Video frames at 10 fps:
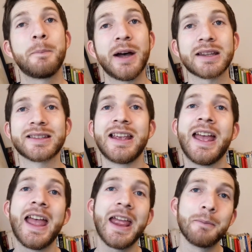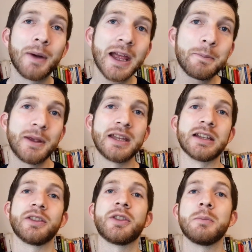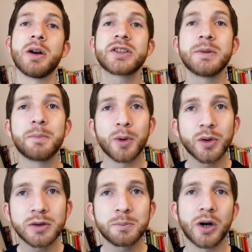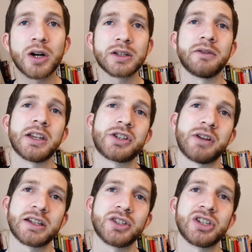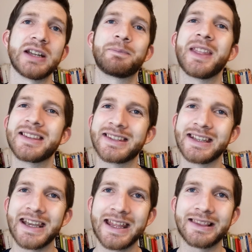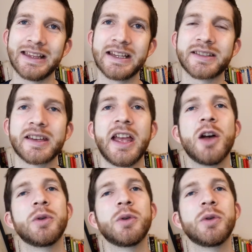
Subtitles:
But in my opinion, the most important part of their strategy is the net lease,